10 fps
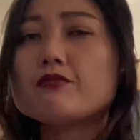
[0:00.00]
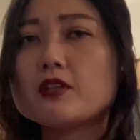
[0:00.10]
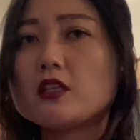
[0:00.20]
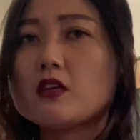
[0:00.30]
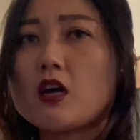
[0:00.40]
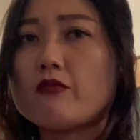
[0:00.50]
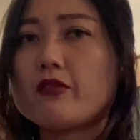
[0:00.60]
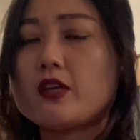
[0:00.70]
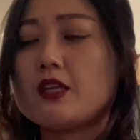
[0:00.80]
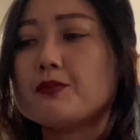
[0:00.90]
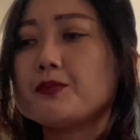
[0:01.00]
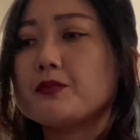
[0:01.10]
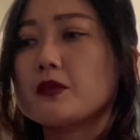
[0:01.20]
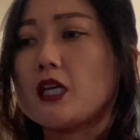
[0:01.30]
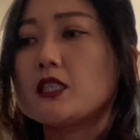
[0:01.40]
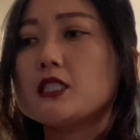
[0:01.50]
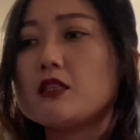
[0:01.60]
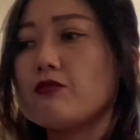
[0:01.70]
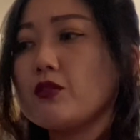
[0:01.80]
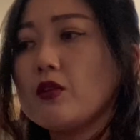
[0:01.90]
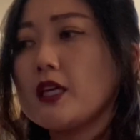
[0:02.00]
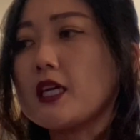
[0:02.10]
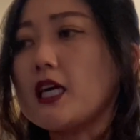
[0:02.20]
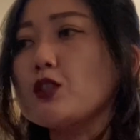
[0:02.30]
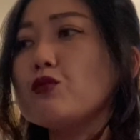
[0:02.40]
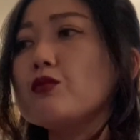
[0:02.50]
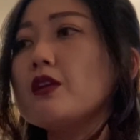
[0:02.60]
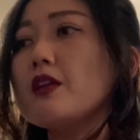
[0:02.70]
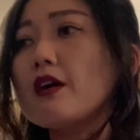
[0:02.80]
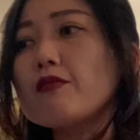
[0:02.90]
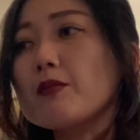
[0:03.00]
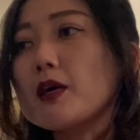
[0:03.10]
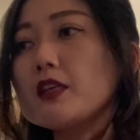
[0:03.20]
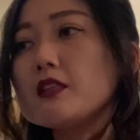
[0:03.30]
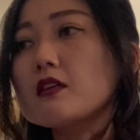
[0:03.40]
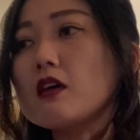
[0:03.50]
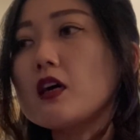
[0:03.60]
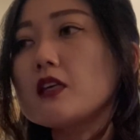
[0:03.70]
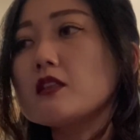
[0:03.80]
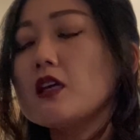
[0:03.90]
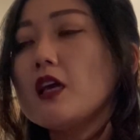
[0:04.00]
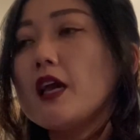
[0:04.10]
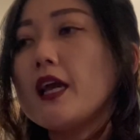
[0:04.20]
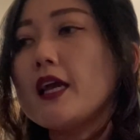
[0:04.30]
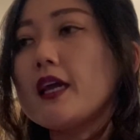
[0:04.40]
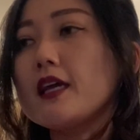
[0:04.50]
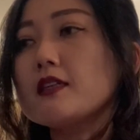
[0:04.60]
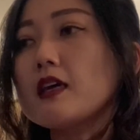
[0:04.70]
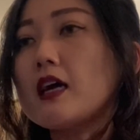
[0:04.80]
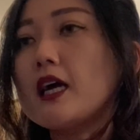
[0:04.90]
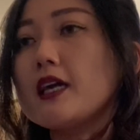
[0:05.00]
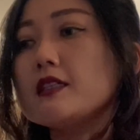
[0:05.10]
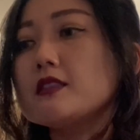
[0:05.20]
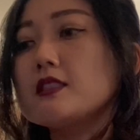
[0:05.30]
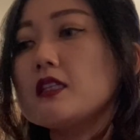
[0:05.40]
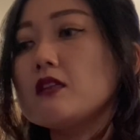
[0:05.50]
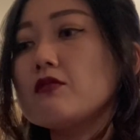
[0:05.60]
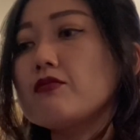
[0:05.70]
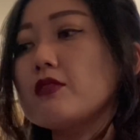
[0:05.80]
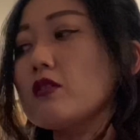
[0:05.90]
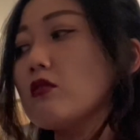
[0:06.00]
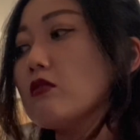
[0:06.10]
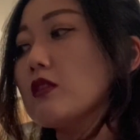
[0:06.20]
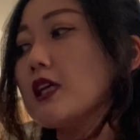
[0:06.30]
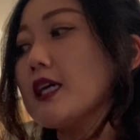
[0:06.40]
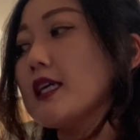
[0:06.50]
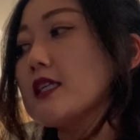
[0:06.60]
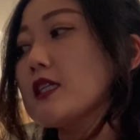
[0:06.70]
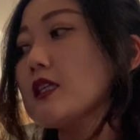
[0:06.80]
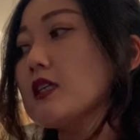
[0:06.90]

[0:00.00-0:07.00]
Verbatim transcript: feeling confident. I didn't feel like I knew enough about econ, and I didn't feel like